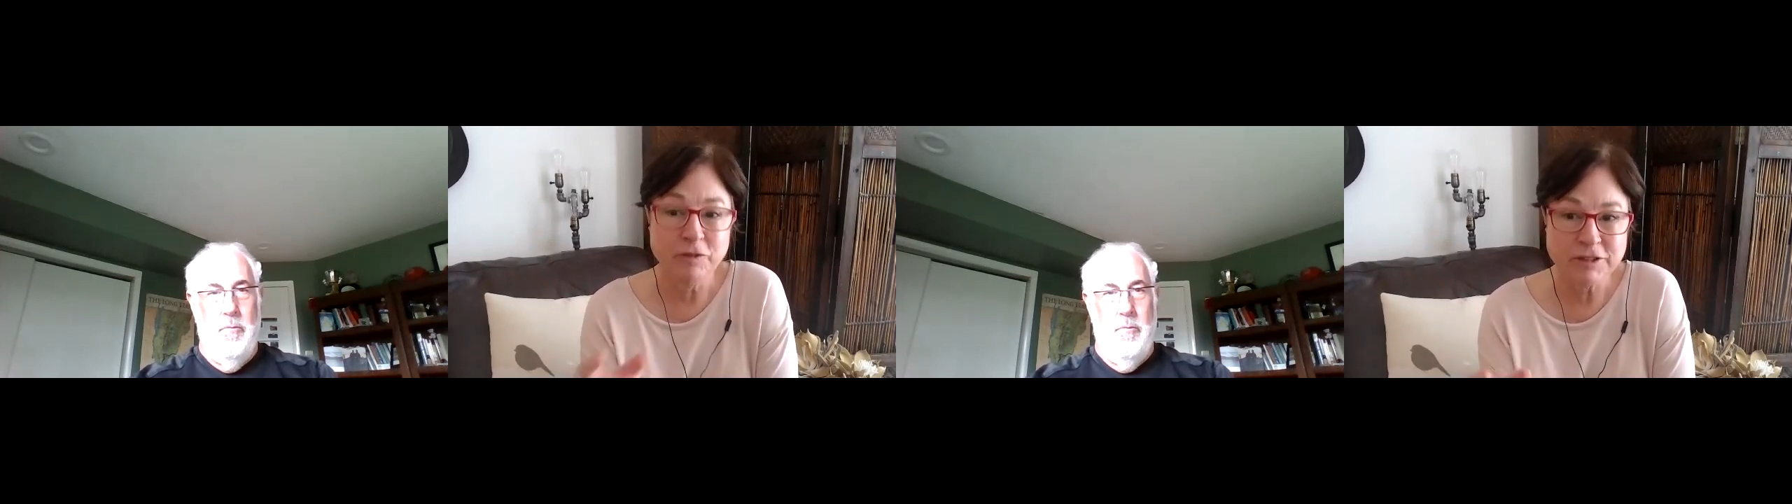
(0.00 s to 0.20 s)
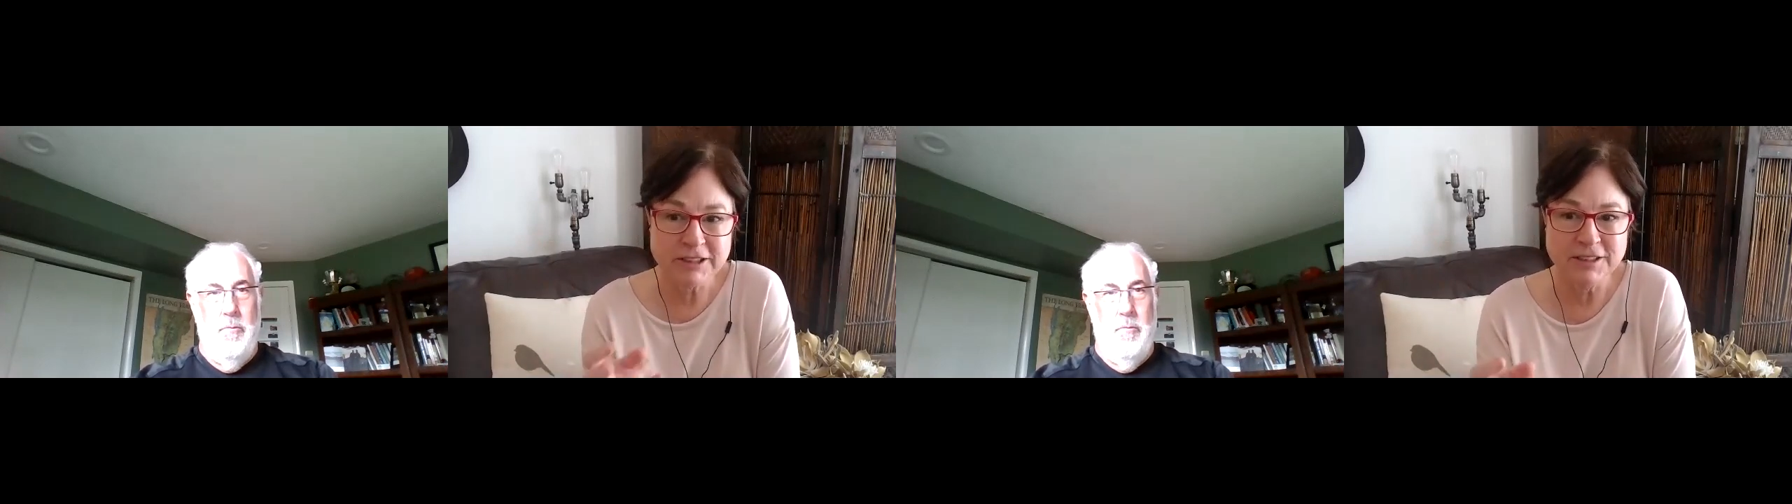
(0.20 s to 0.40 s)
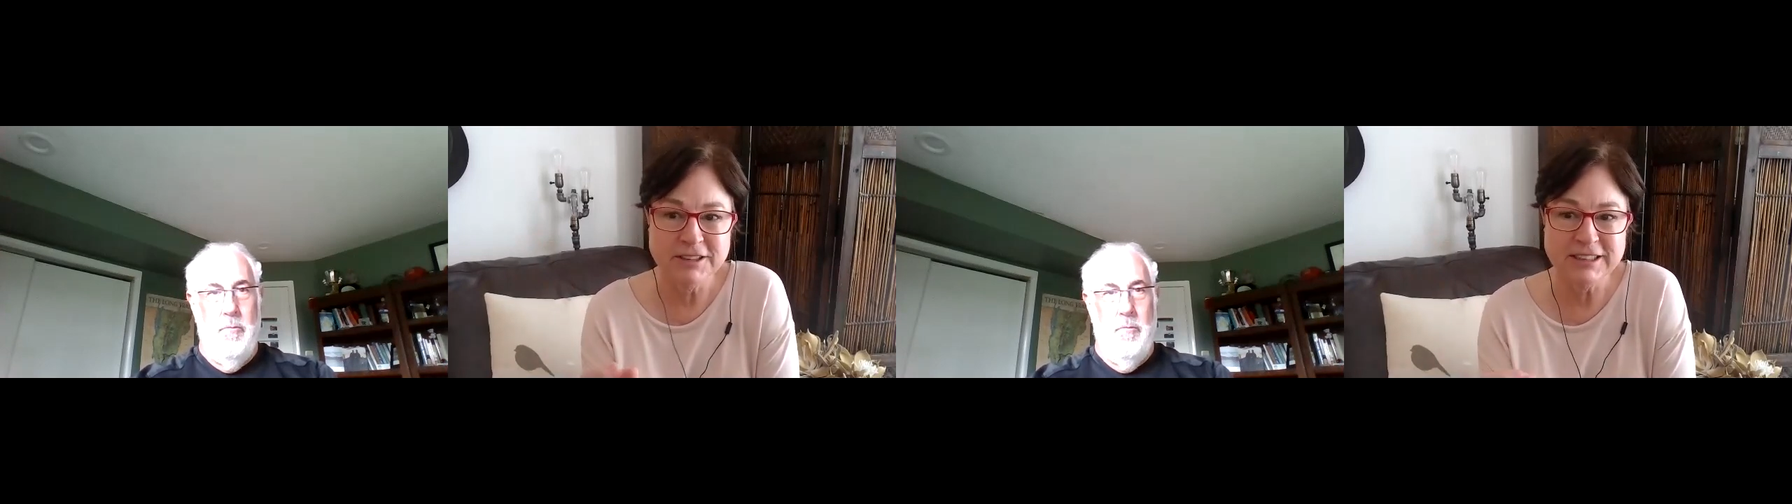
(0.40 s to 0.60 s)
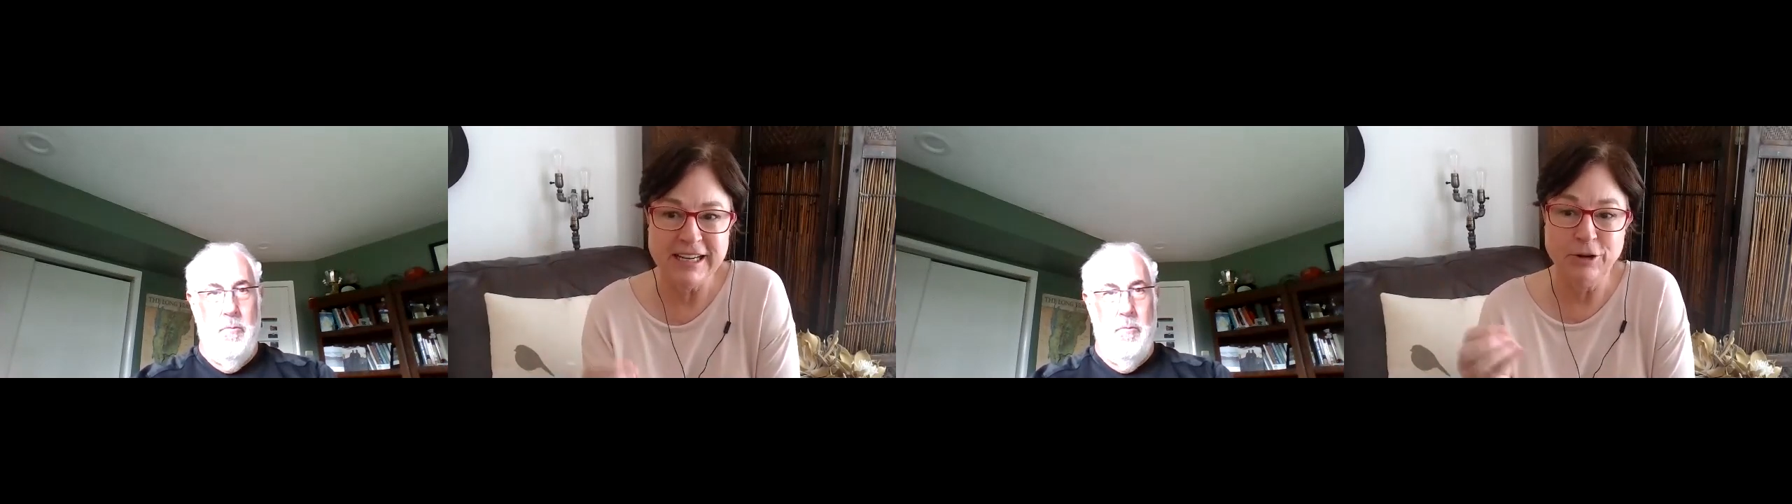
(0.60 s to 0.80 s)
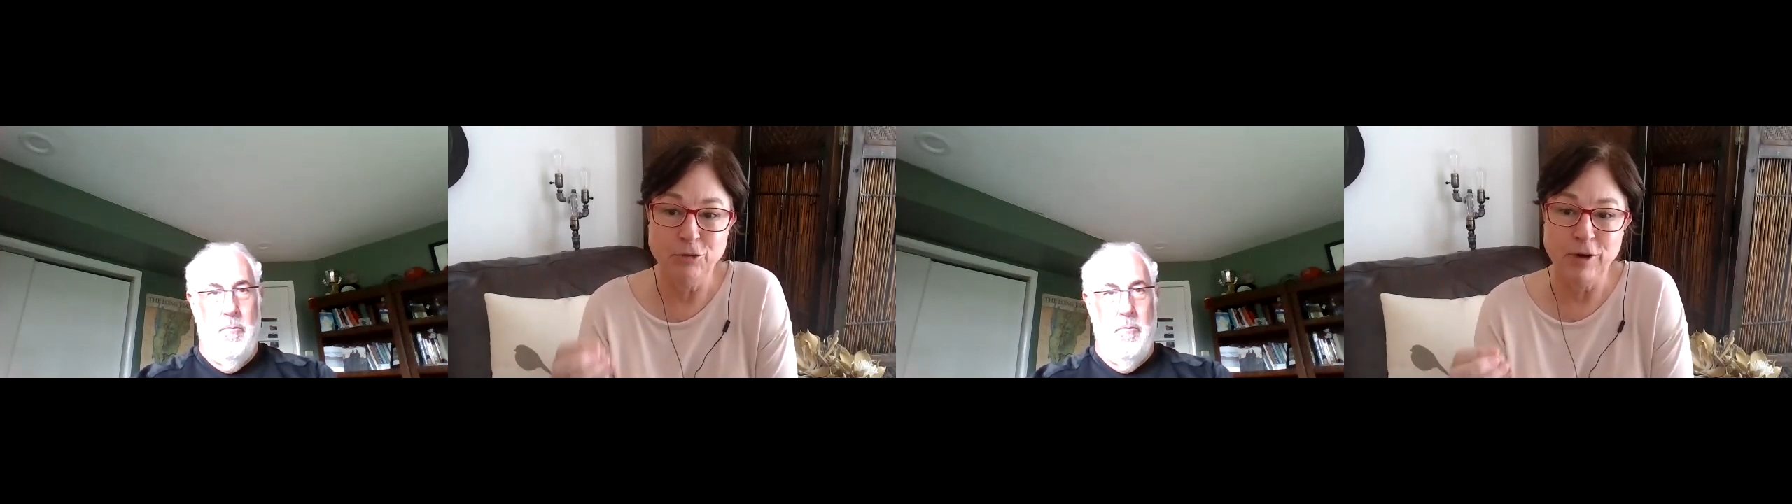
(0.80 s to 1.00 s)

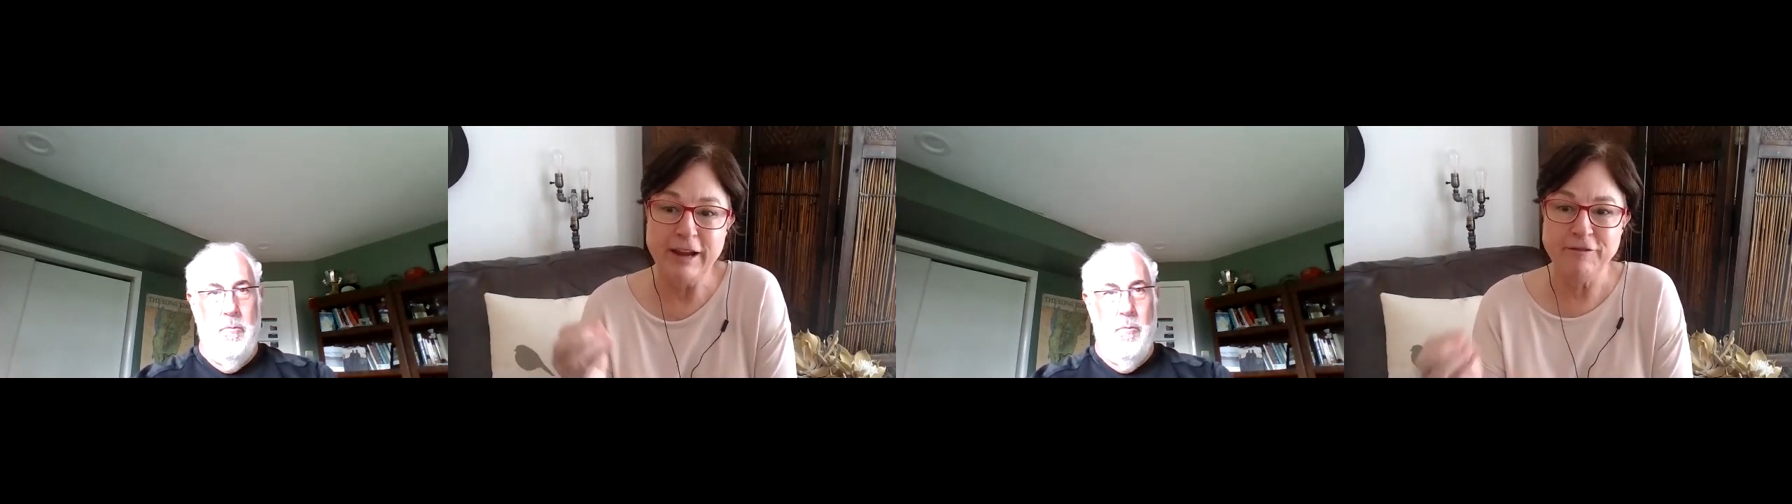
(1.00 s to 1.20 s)
facilitate a right